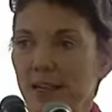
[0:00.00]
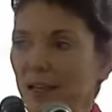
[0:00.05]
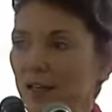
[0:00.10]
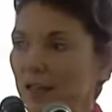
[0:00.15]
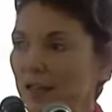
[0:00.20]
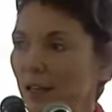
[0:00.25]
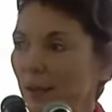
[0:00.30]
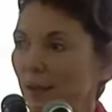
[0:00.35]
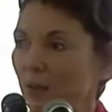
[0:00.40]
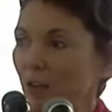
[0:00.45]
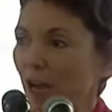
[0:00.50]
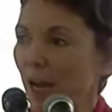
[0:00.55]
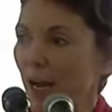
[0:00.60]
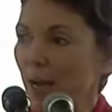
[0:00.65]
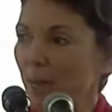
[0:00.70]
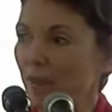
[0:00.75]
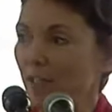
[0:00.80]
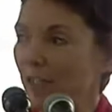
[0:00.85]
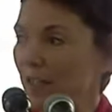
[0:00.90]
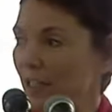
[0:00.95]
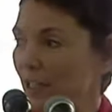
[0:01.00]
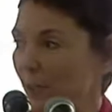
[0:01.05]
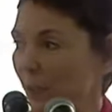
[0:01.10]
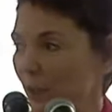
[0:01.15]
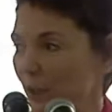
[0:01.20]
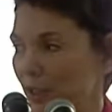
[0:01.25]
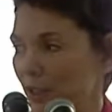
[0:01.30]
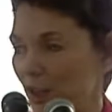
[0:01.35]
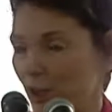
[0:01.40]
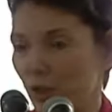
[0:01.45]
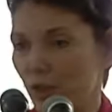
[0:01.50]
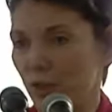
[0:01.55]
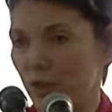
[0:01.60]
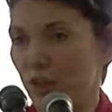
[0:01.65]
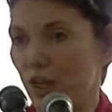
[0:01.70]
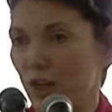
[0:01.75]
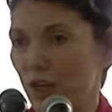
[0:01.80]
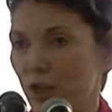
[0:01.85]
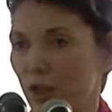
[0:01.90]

and sometimes these procedures are